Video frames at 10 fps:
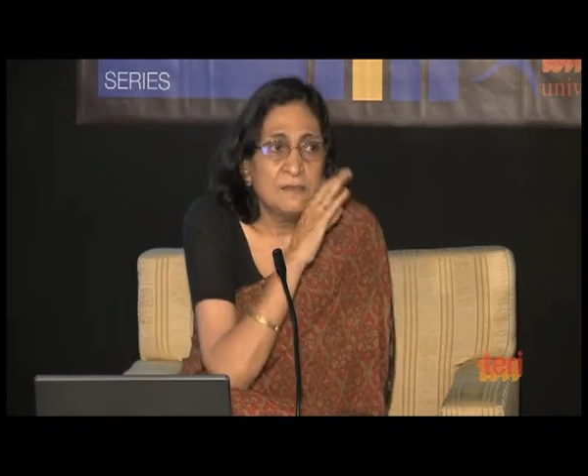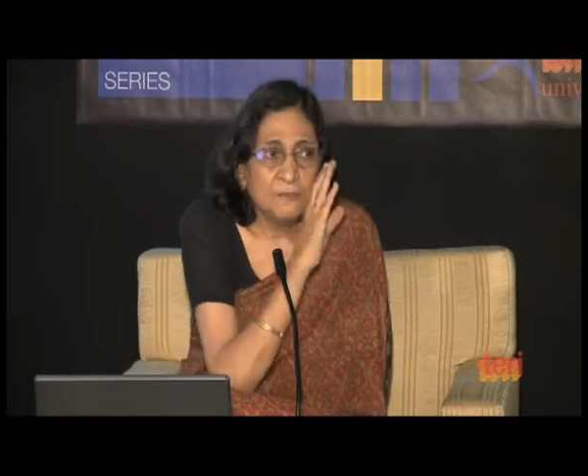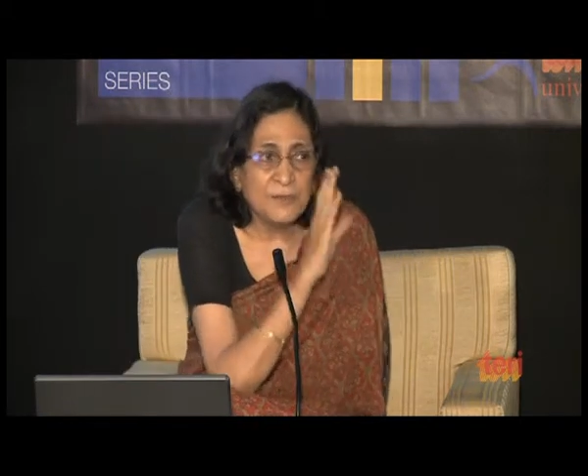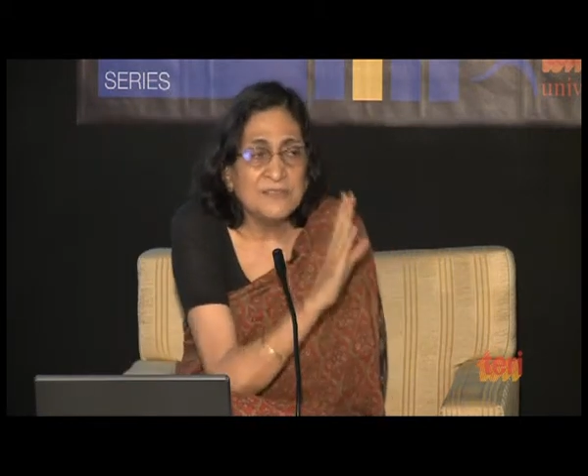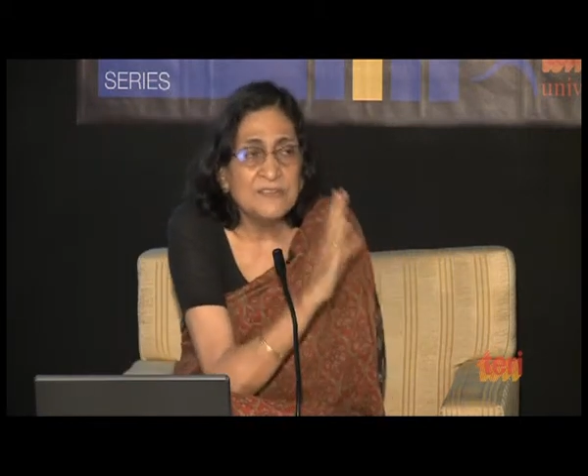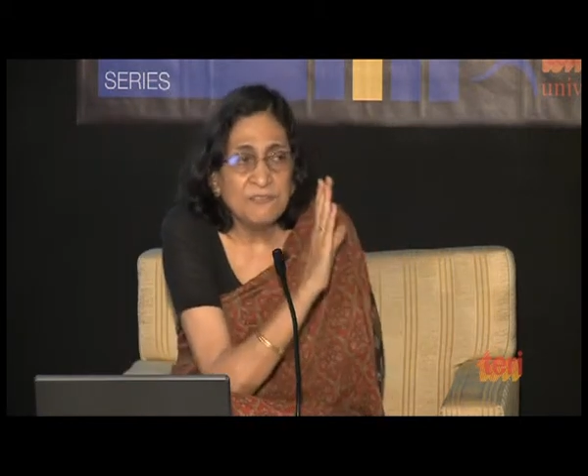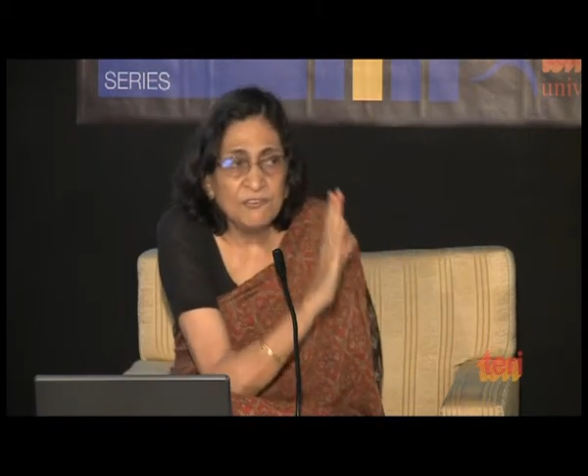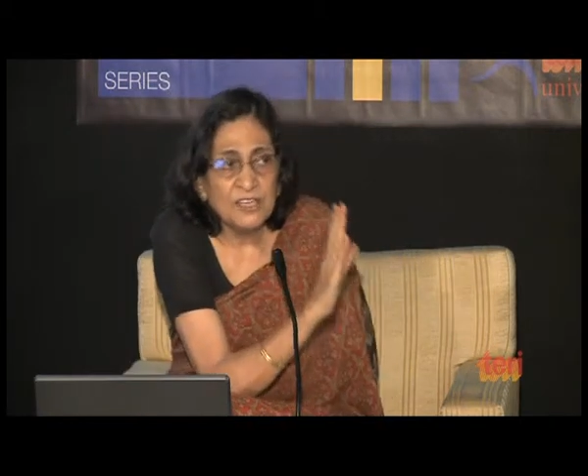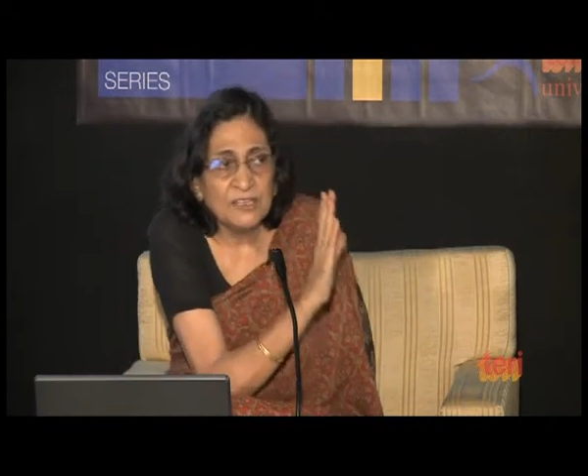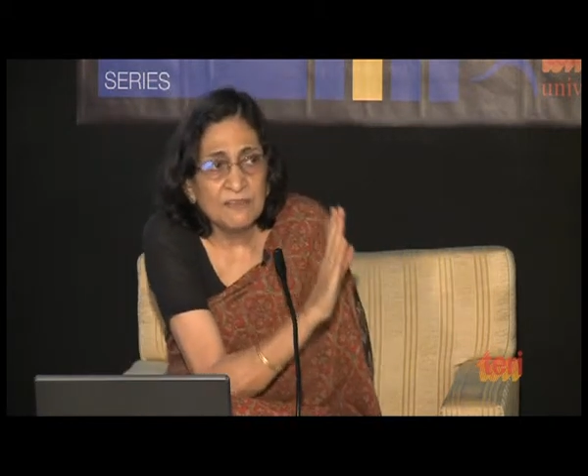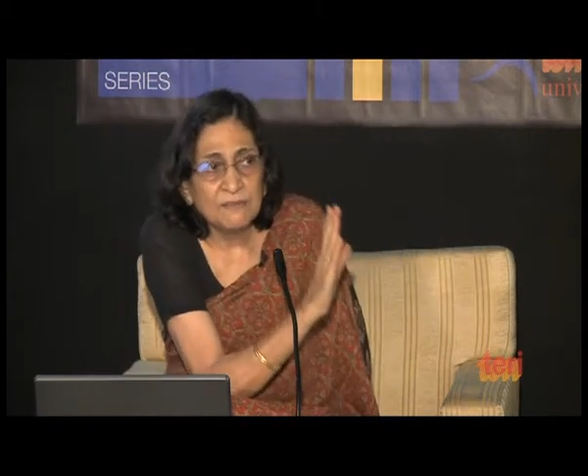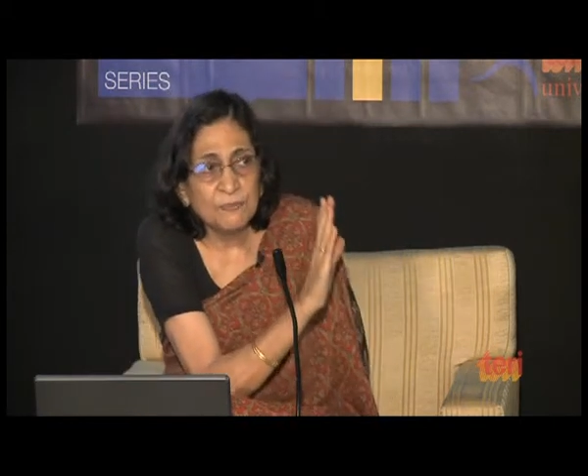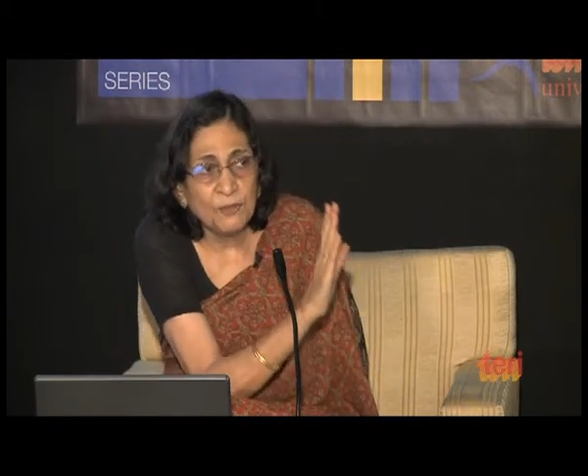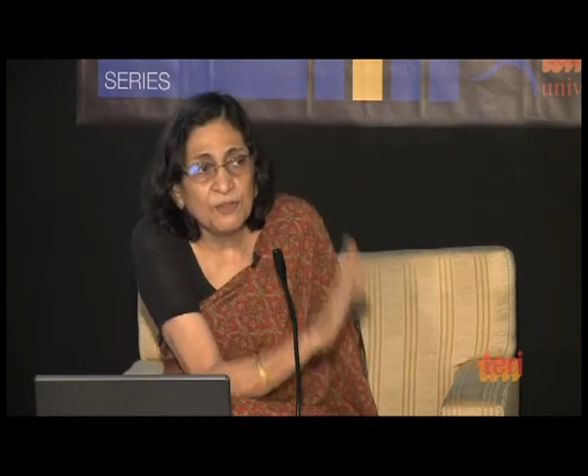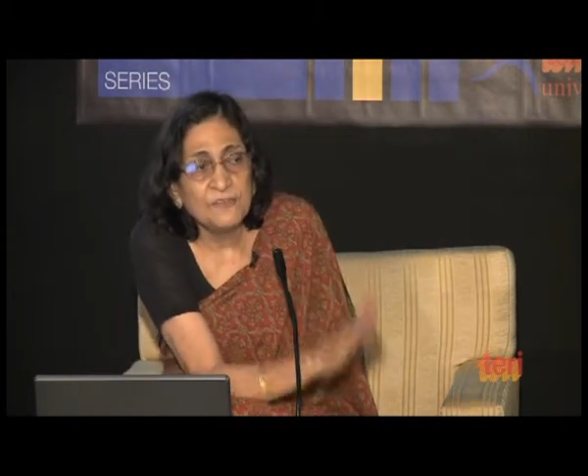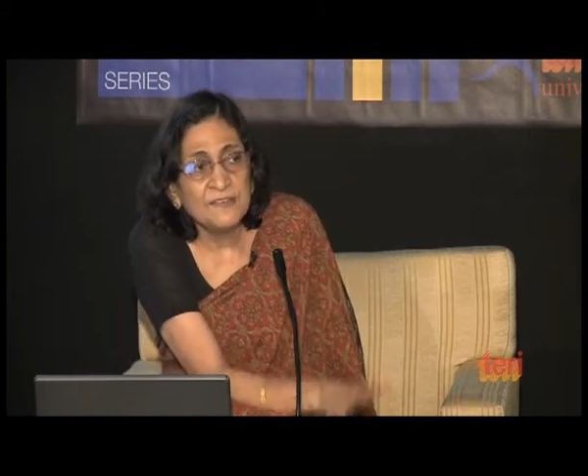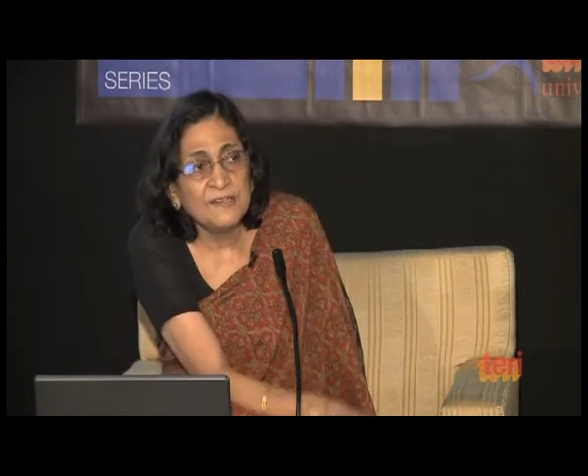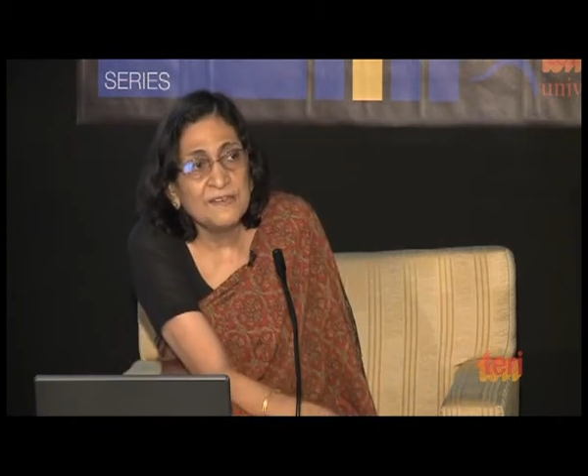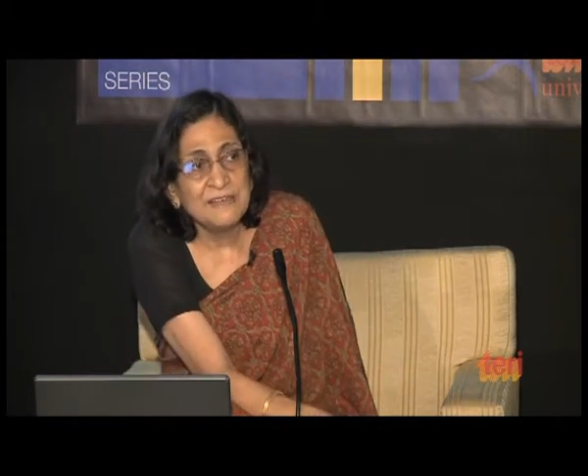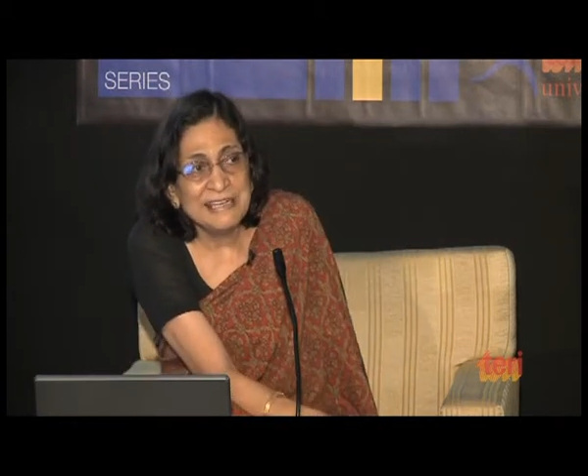specific
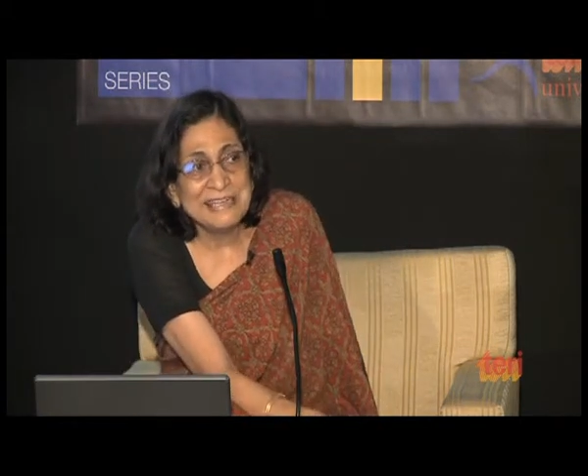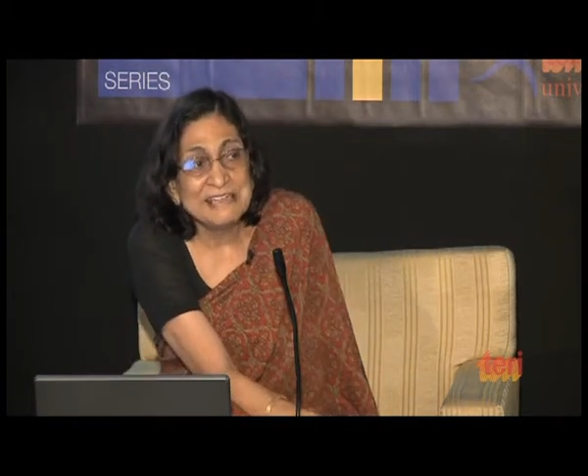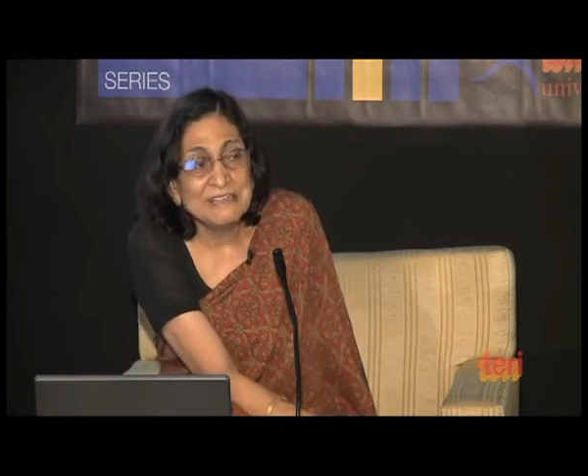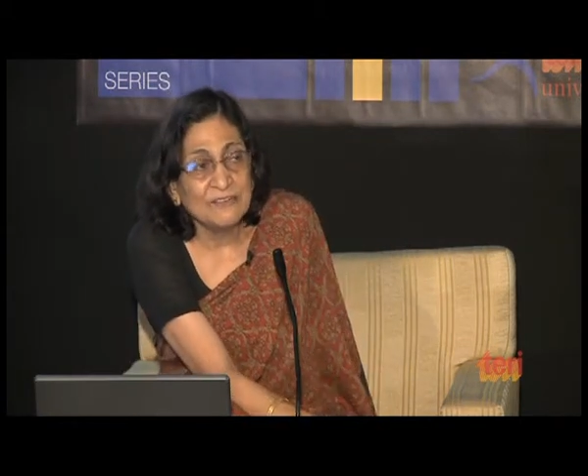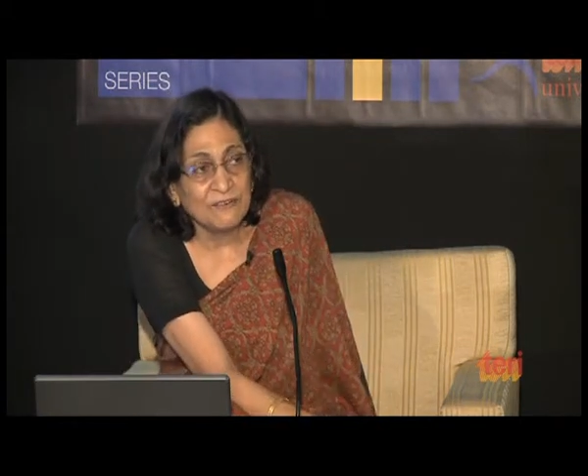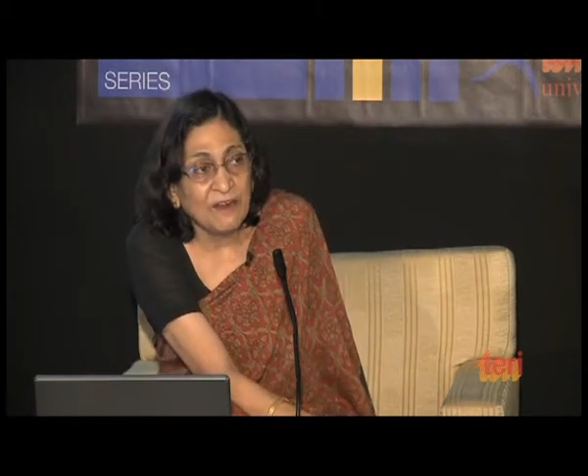project linked